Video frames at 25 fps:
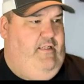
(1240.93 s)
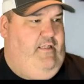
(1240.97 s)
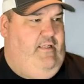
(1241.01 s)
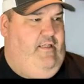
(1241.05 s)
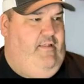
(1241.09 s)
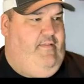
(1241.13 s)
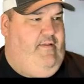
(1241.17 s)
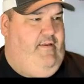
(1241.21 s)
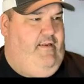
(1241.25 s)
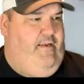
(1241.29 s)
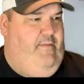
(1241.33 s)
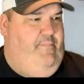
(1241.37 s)
I
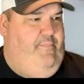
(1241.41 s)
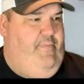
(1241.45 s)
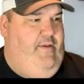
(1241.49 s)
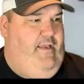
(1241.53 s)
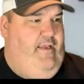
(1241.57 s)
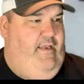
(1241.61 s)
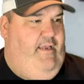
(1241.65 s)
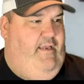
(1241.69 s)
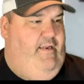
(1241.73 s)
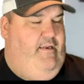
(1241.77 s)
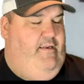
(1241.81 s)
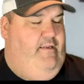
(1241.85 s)
think I
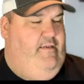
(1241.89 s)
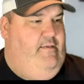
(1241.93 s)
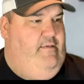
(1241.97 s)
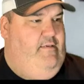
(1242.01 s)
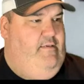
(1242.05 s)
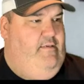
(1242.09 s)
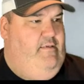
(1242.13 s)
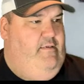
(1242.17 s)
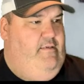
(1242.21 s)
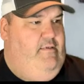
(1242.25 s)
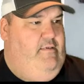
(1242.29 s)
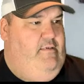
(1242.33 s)
paid
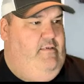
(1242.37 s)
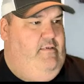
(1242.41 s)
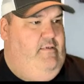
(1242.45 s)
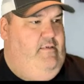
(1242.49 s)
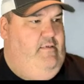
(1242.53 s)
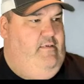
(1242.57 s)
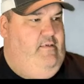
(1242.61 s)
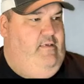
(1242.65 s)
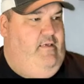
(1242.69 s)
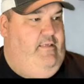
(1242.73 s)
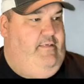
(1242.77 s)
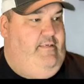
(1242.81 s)

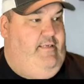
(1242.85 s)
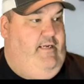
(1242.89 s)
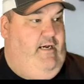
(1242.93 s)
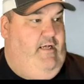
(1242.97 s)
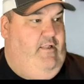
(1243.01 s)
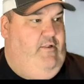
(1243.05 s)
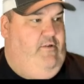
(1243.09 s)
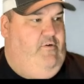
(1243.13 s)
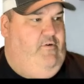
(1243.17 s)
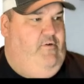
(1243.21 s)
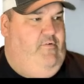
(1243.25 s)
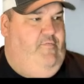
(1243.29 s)
a
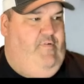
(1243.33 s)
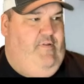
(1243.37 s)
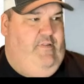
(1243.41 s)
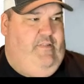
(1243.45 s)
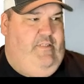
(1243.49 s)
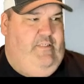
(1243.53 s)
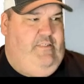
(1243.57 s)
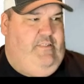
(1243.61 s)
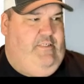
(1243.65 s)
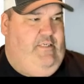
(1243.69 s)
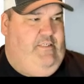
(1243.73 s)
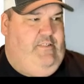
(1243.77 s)
dollar or
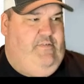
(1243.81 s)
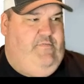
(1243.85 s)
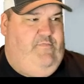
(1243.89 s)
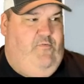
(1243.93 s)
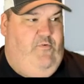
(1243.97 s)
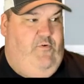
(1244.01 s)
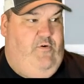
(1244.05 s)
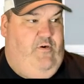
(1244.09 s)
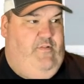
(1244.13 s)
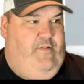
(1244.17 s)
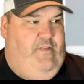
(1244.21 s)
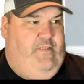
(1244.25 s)
50 cents
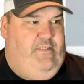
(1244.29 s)
for it.